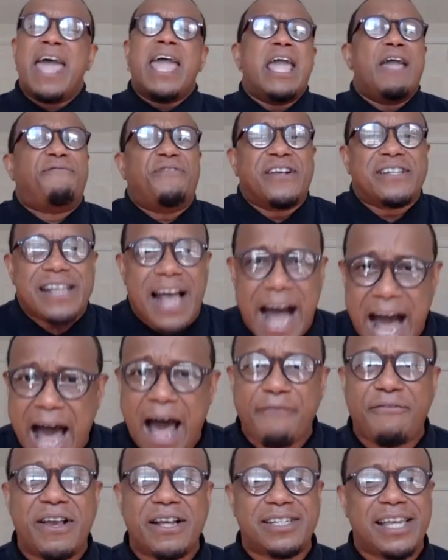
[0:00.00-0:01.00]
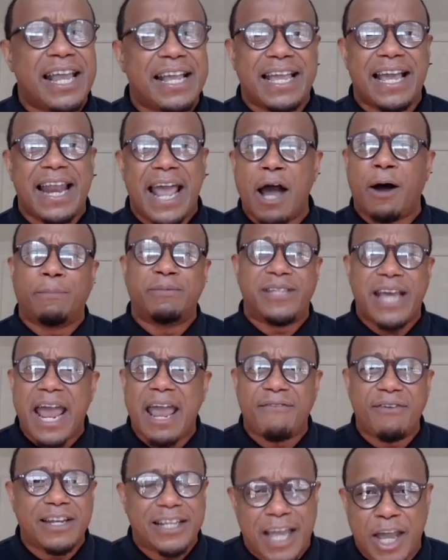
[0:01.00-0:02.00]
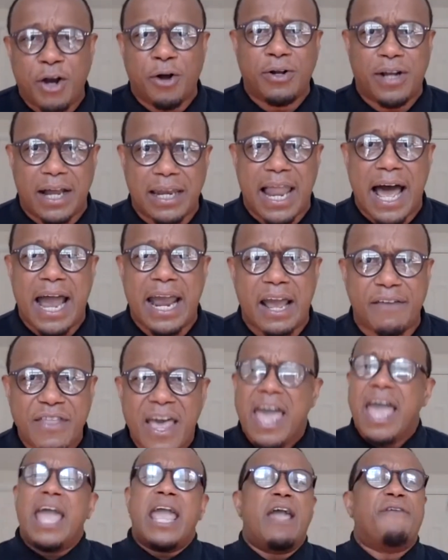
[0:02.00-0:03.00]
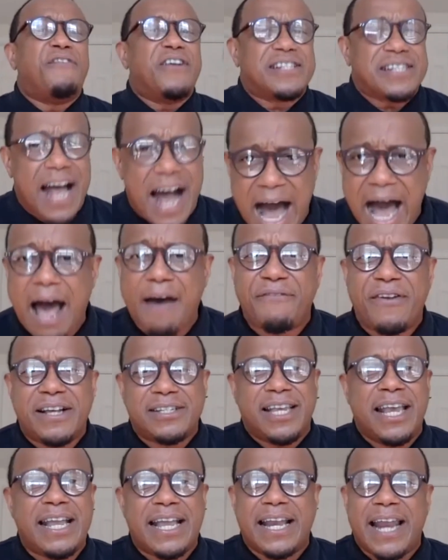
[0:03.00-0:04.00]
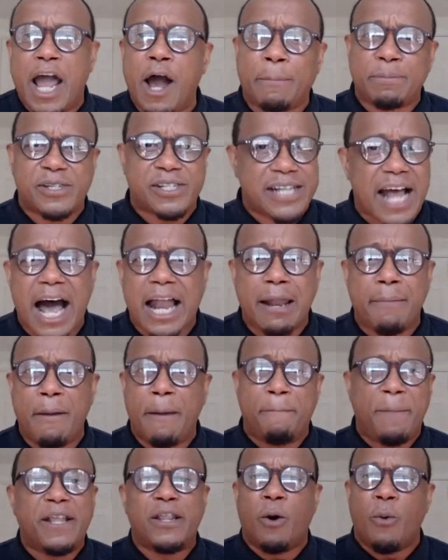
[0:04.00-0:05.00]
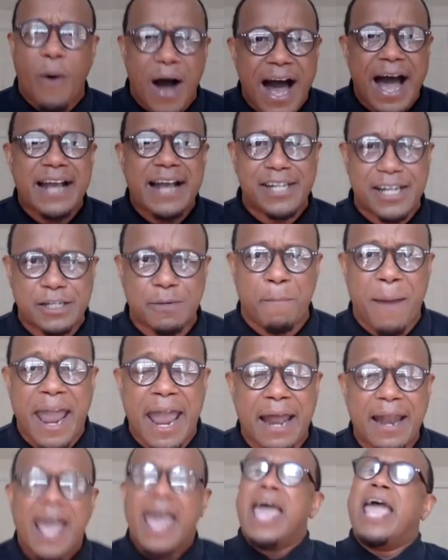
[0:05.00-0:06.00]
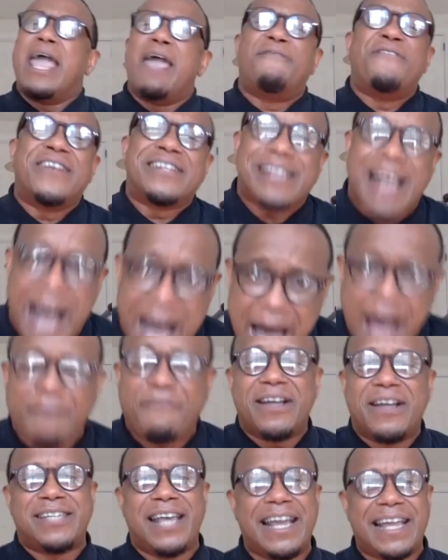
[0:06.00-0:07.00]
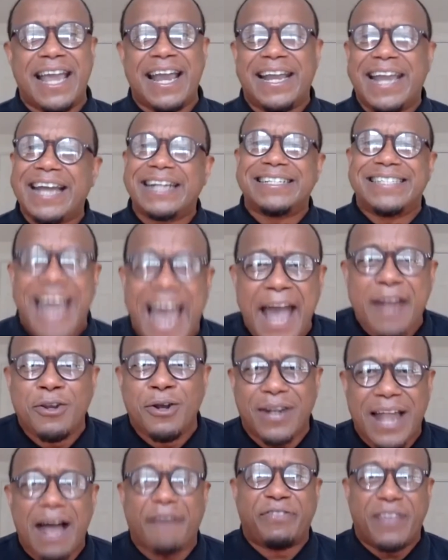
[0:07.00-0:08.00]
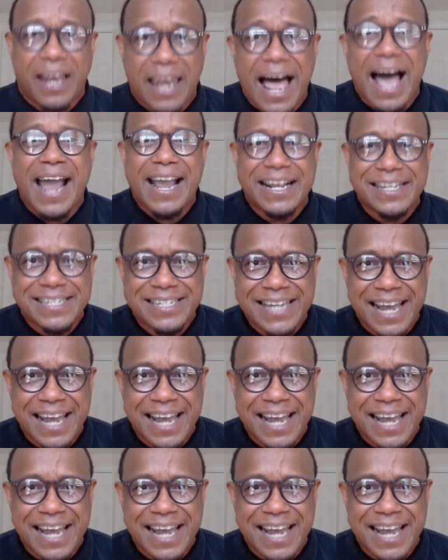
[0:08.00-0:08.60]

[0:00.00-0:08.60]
if it's obvious he can help David kill Goliath, if it's obvious he can help Solomon be the wisest man, if it's obvious he can get Daniel out the lion's